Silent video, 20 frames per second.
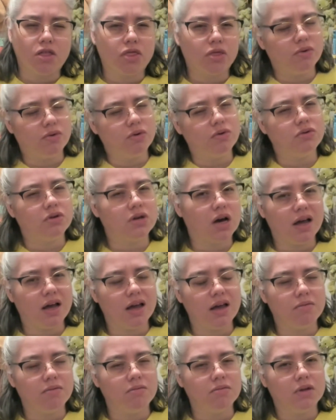through
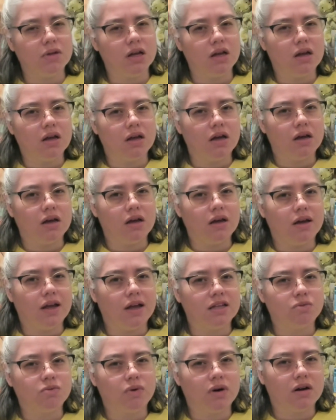time,
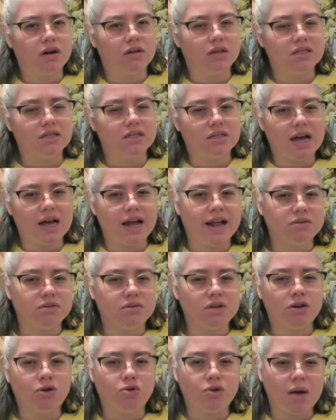as where Lestat has
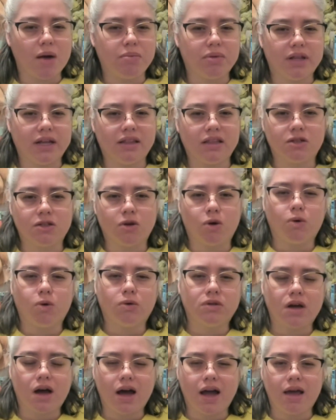been grappling this whole
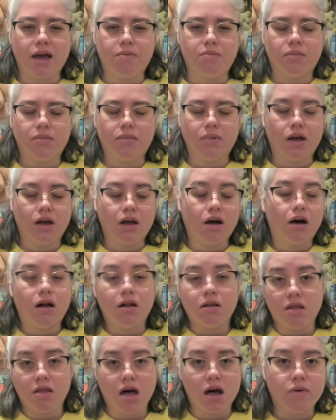time,
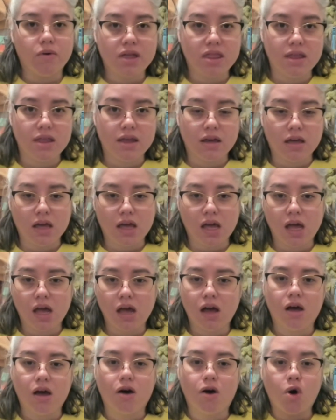along with
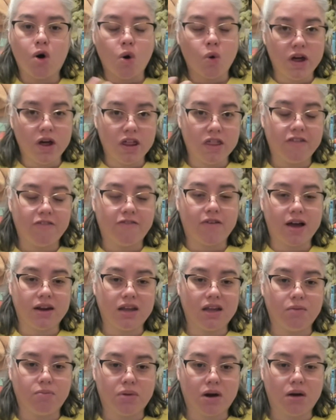Nikki, with
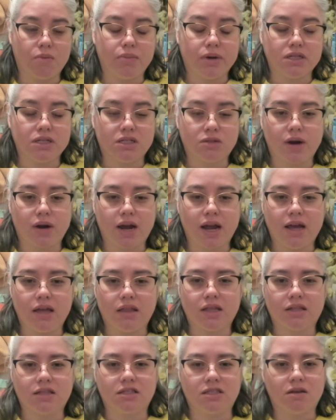finding purpose, right?
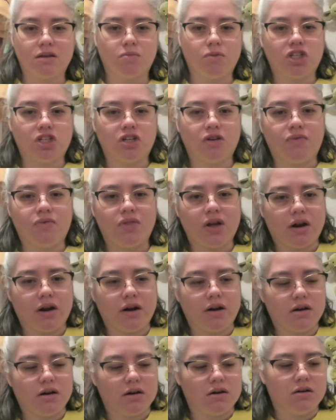That's so much of
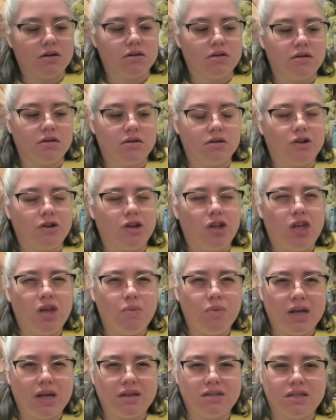their
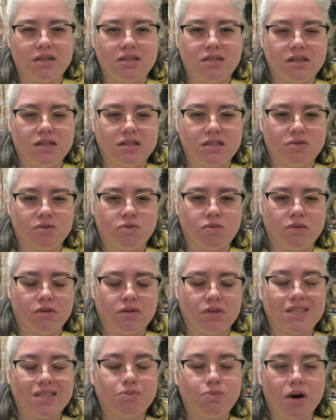human existence.
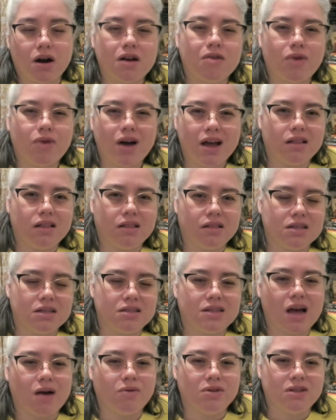That's part of why
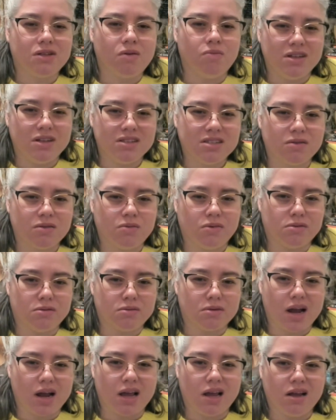Lestat was so miserable,
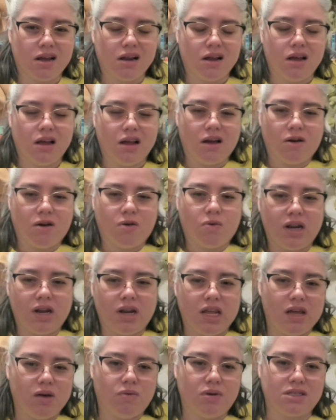right? When
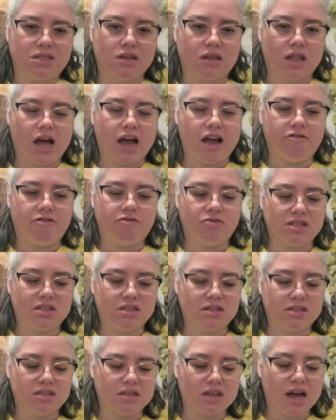he was alive, was
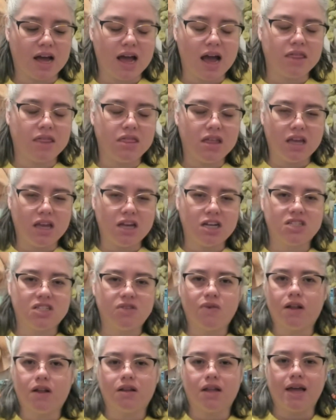because I think he just
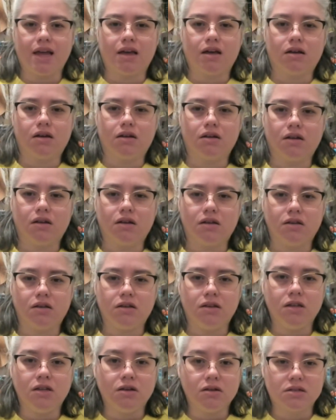felt like
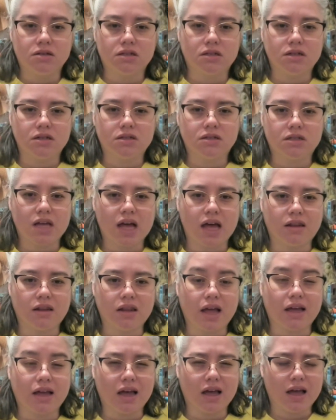useless and
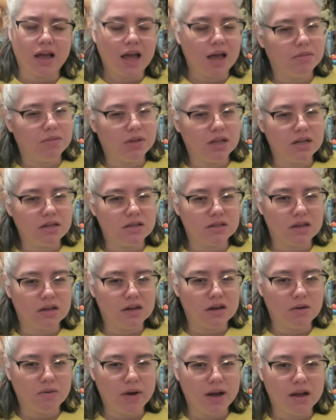like aimless
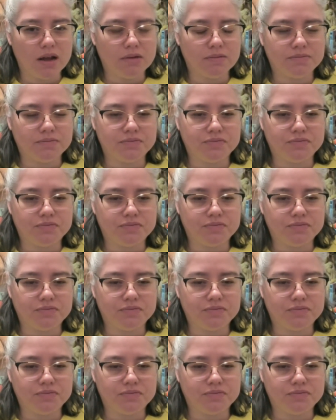in a way.